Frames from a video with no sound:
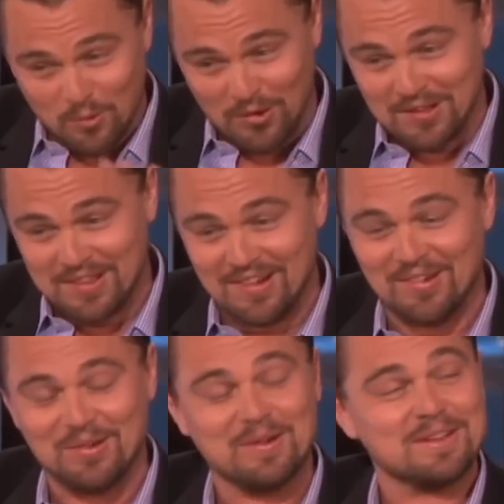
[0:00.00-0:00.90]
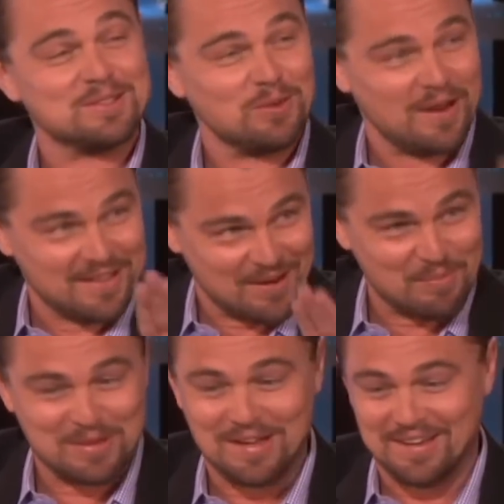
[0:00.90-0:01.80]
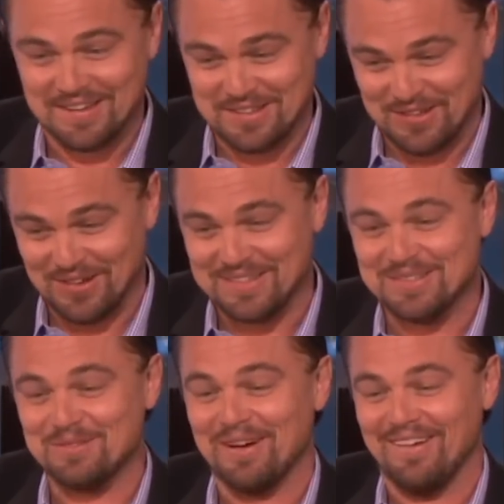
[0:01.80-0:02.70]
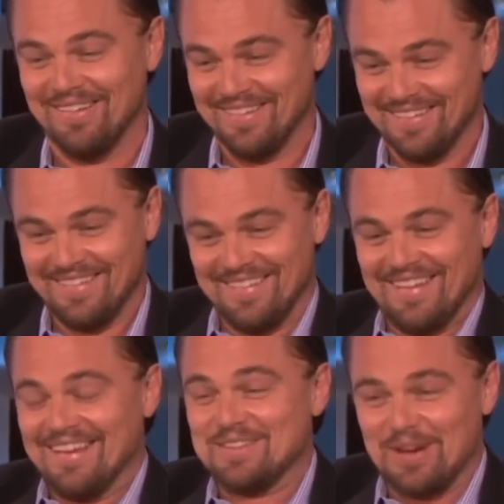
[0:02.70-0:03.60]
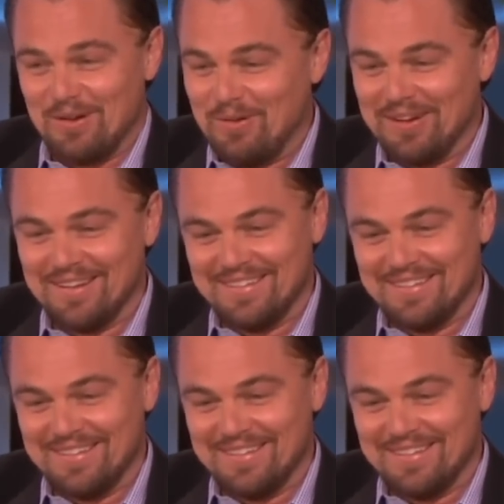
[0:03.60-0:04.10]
the work that they're doing is great. They're protecting sharks as well. So I don't want